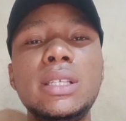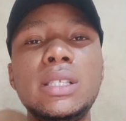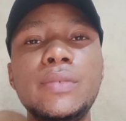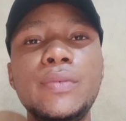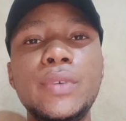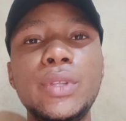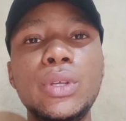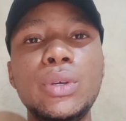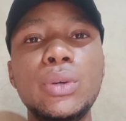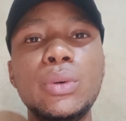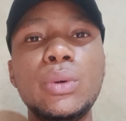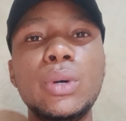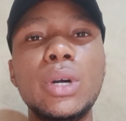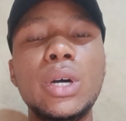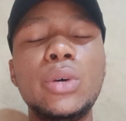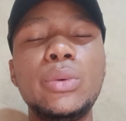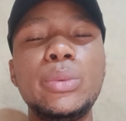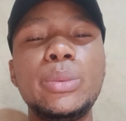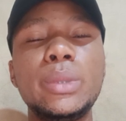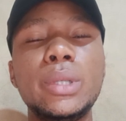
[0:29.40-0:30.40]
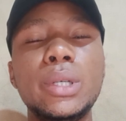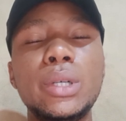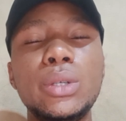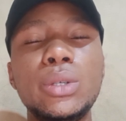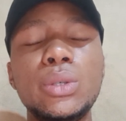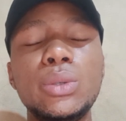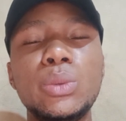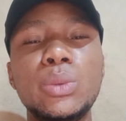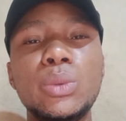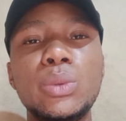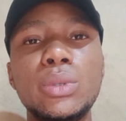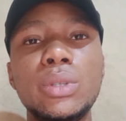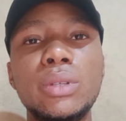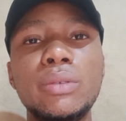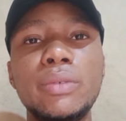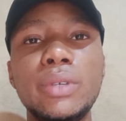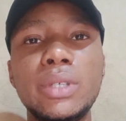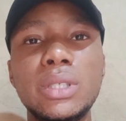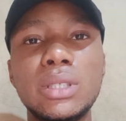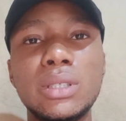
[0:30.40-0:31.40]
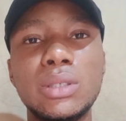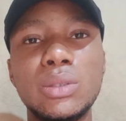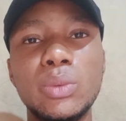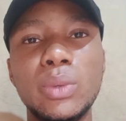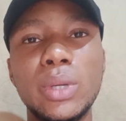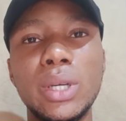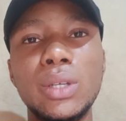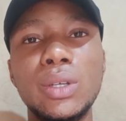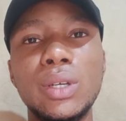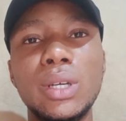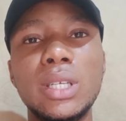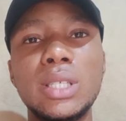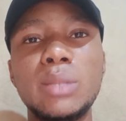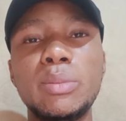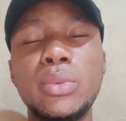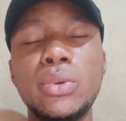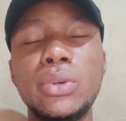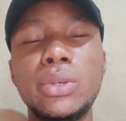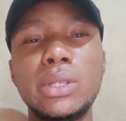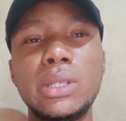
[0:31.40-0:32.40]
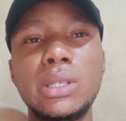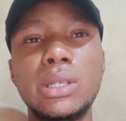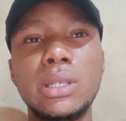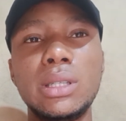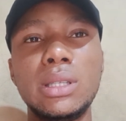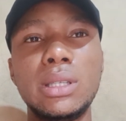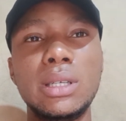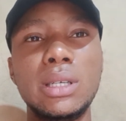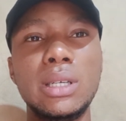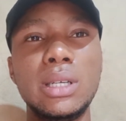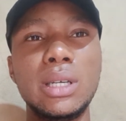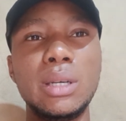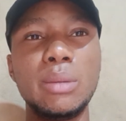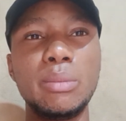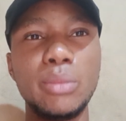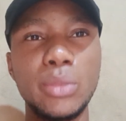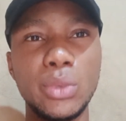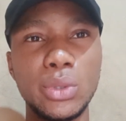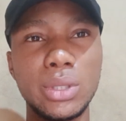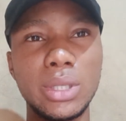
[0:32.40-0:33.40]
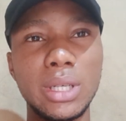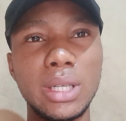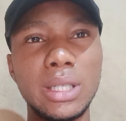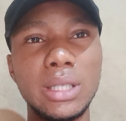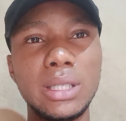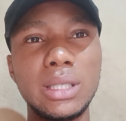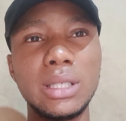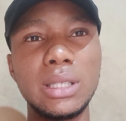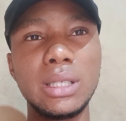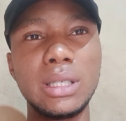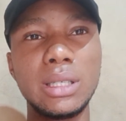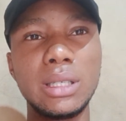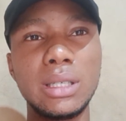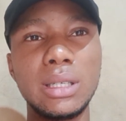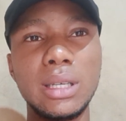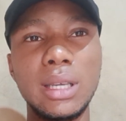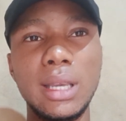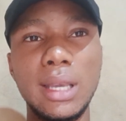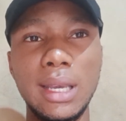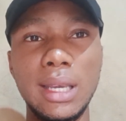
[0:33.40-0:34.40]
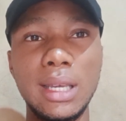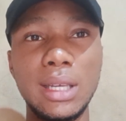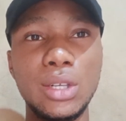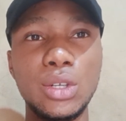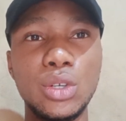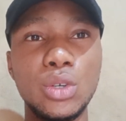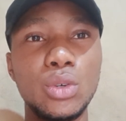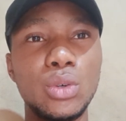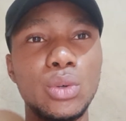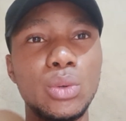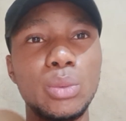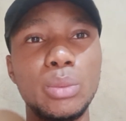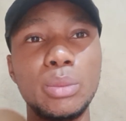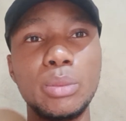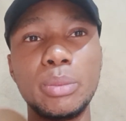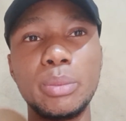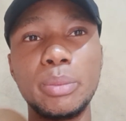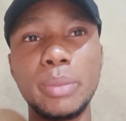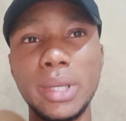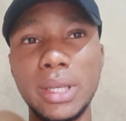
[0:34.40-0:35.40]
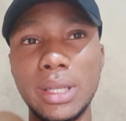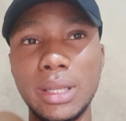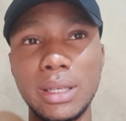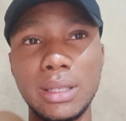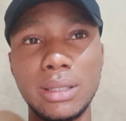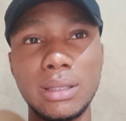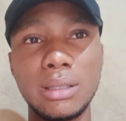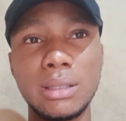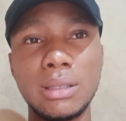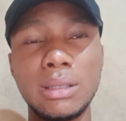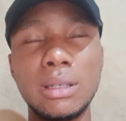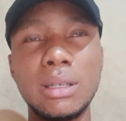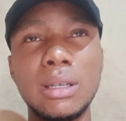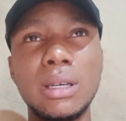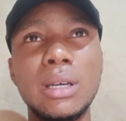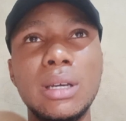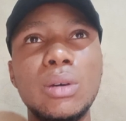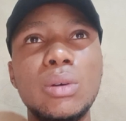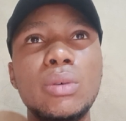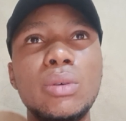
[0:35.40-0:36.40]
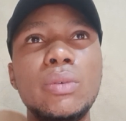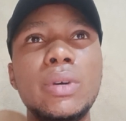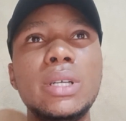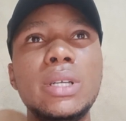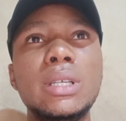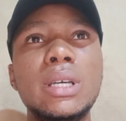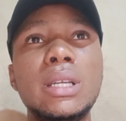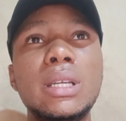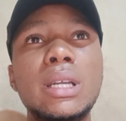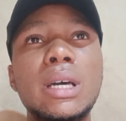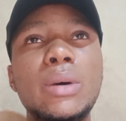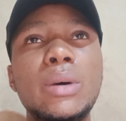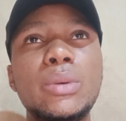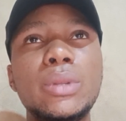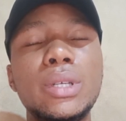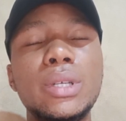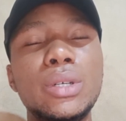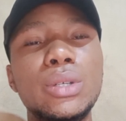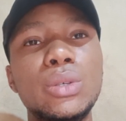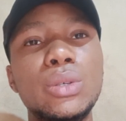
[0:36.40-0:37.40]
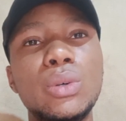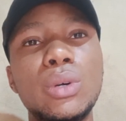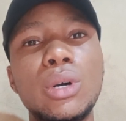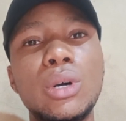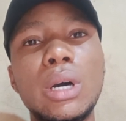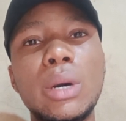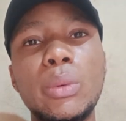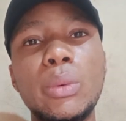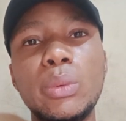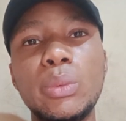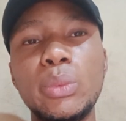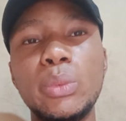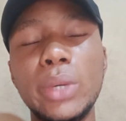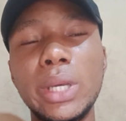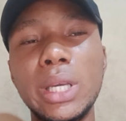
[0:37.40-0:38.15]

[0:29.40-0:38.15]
in this video, I'll tell you the reasons why you're experiencing mortality in your piglets. All right, and I'll tell you the